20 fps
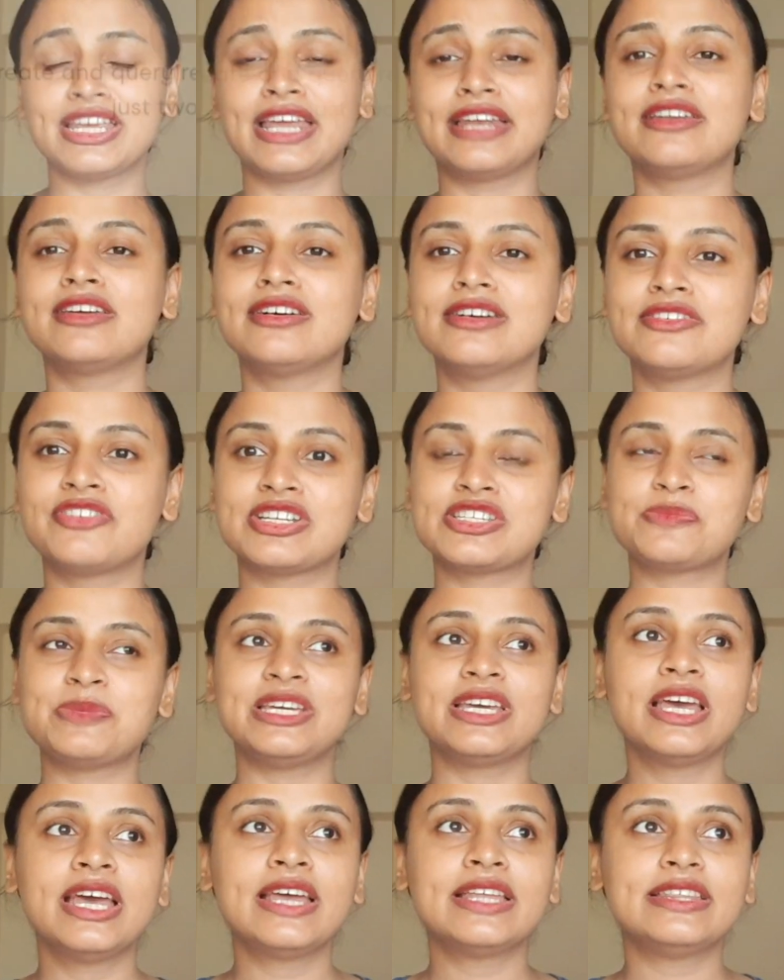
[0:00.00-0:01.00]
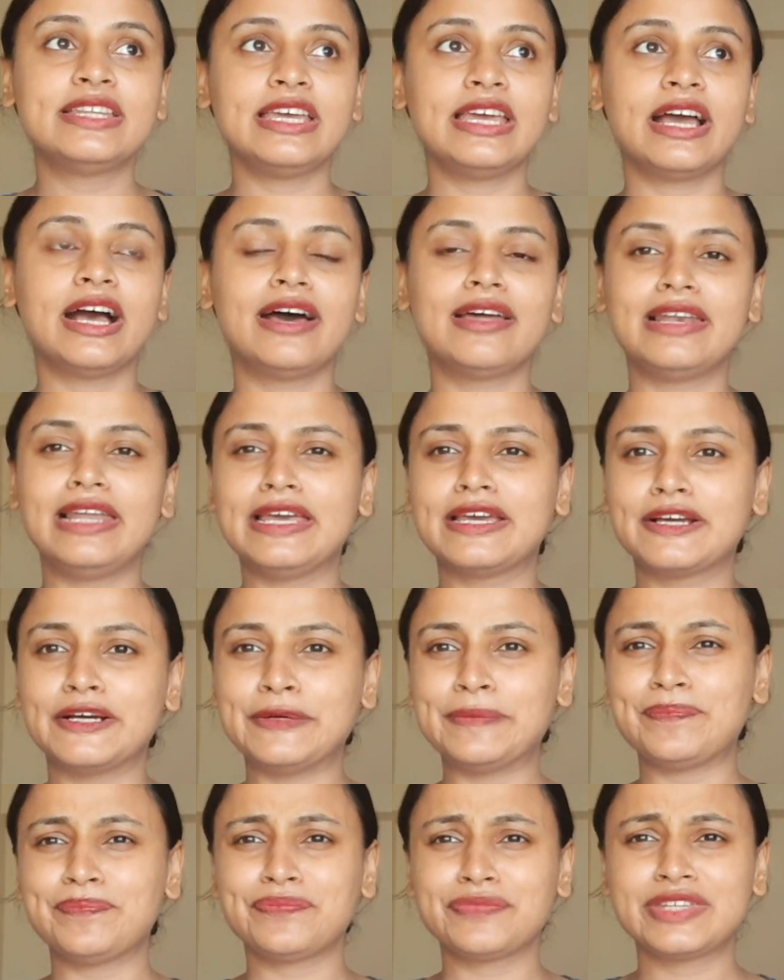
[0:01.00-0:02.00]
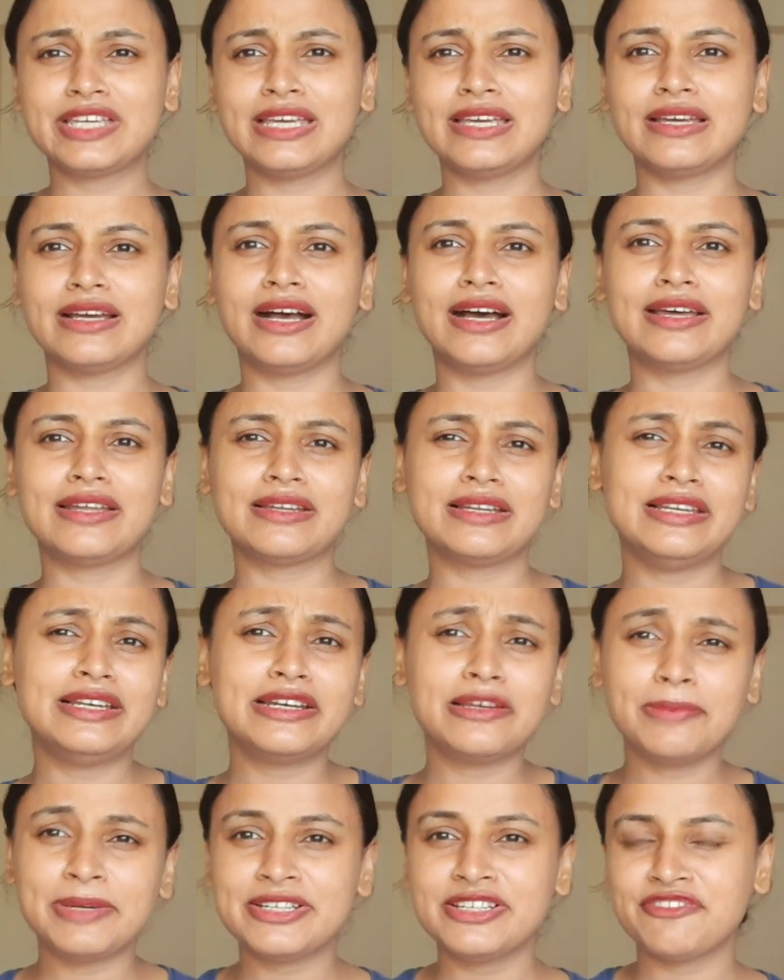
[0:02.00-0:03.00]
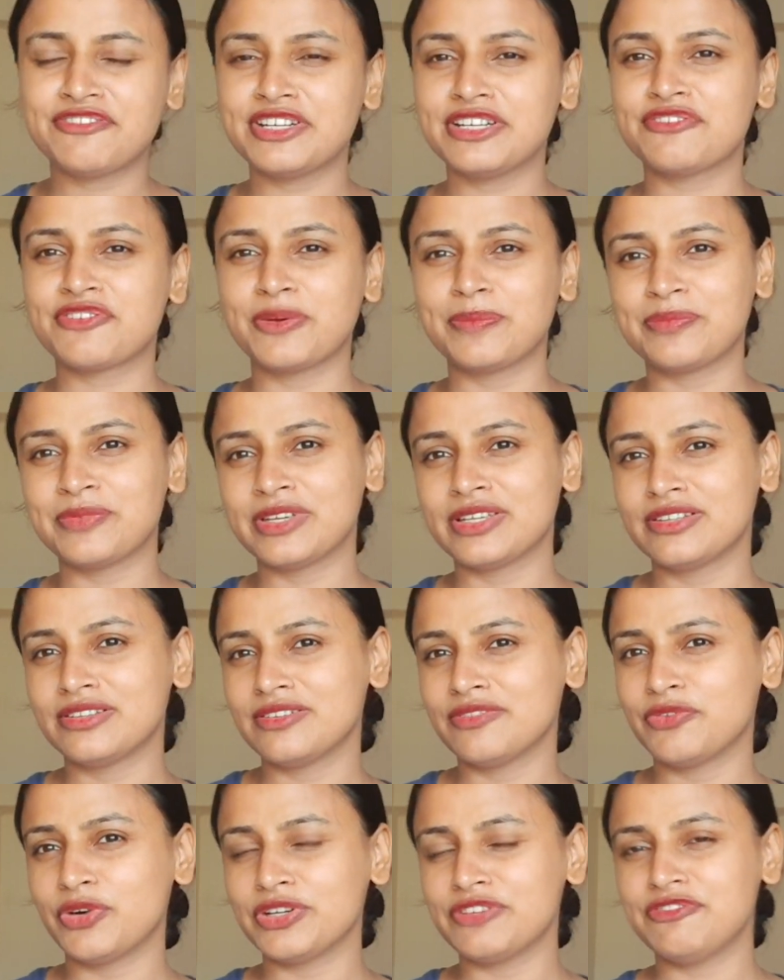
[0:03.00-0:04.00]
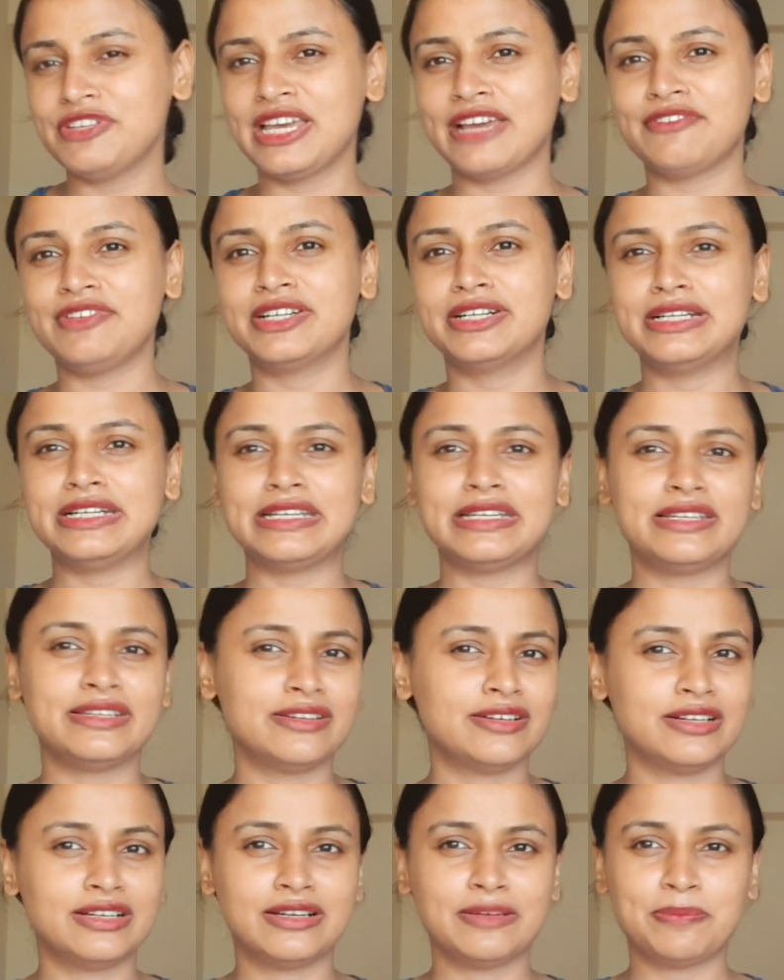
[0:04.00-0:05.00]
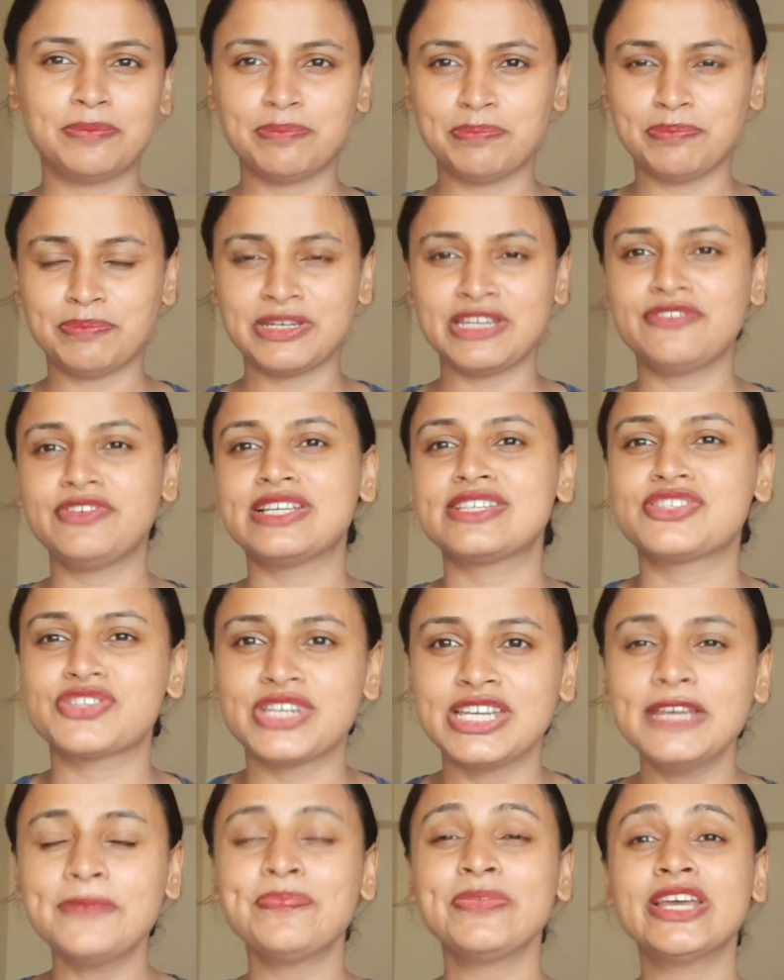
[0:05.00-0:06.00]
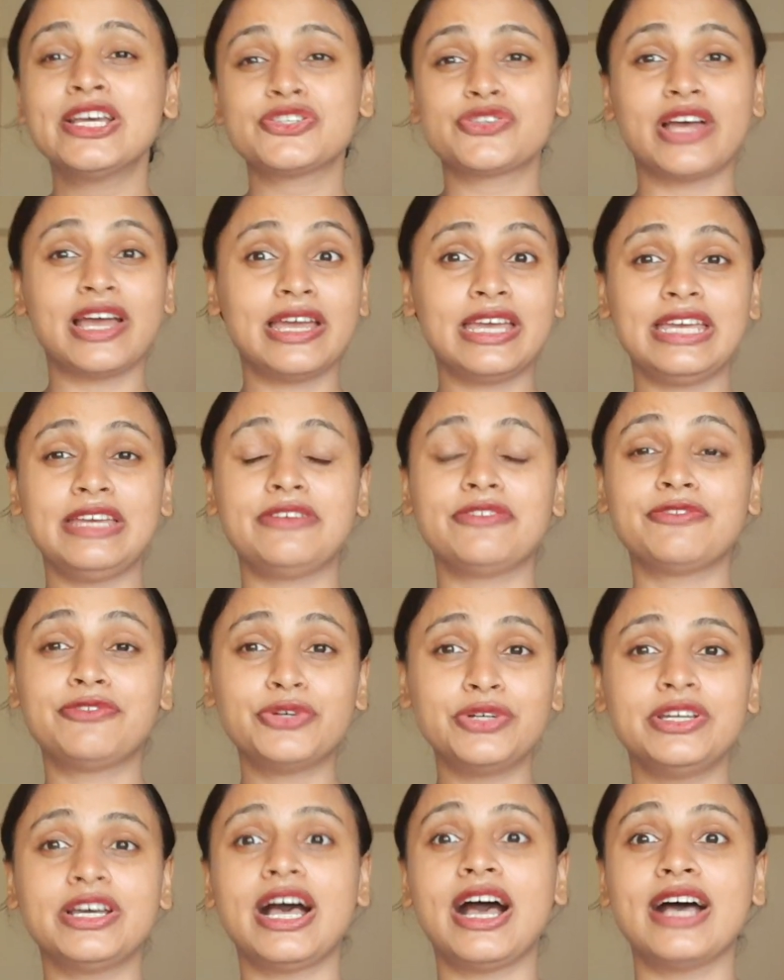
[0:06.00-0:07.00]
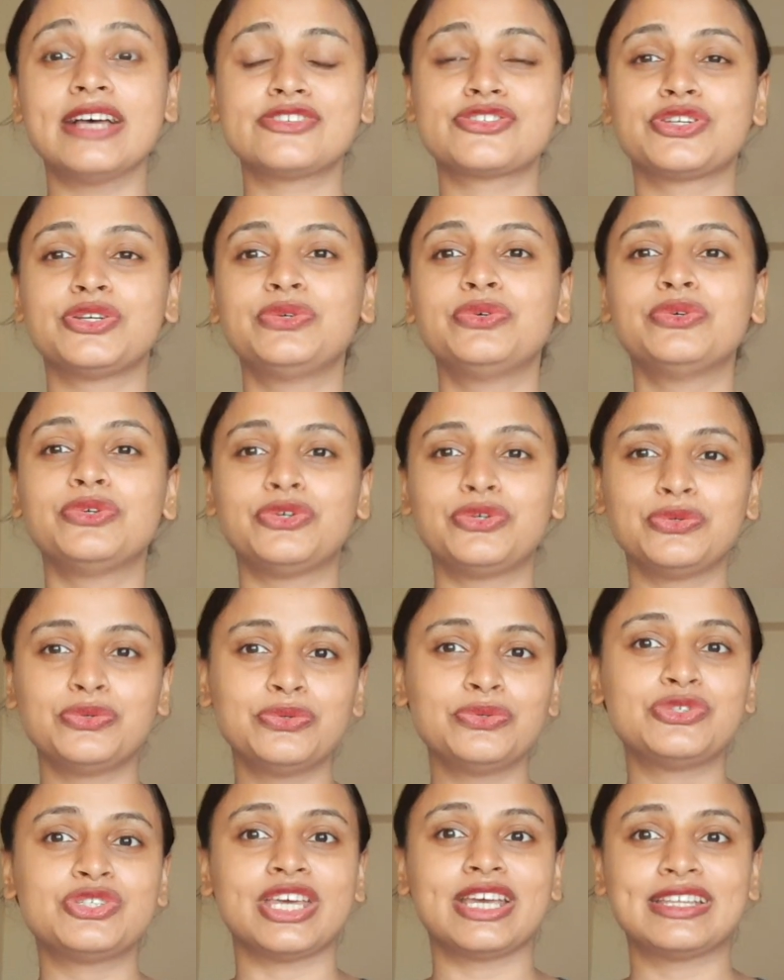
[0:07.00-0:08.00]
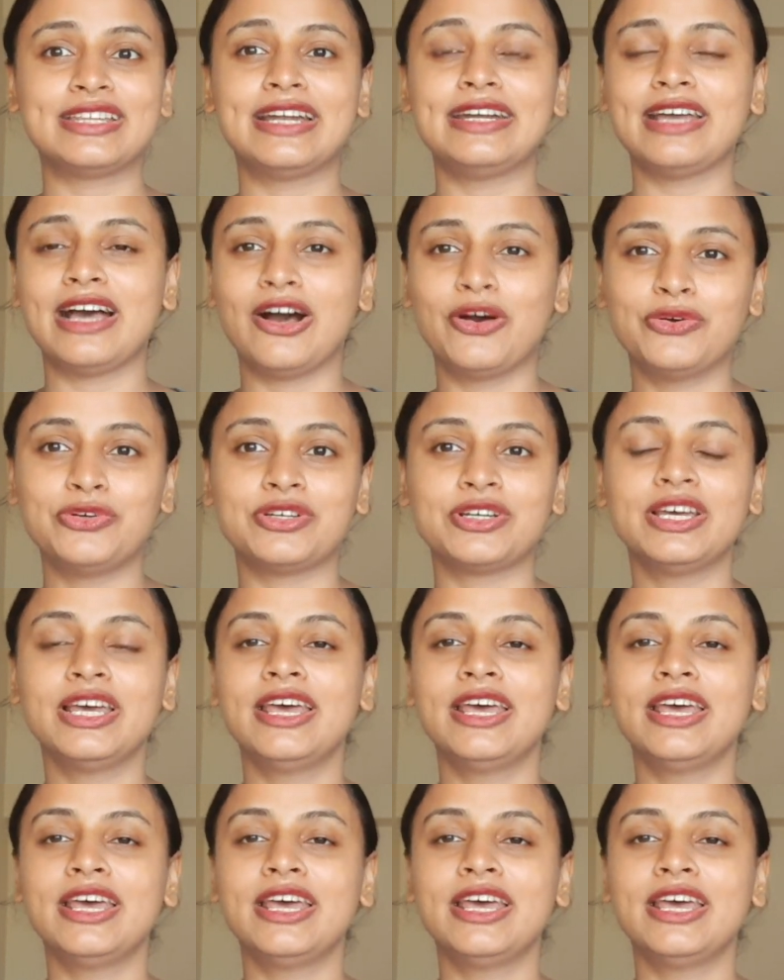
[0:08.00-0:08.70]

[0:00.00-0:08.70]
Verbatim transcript: and trust me, they are like they are a little bit different from what we have learned in previous three. So I would ask you to check that out.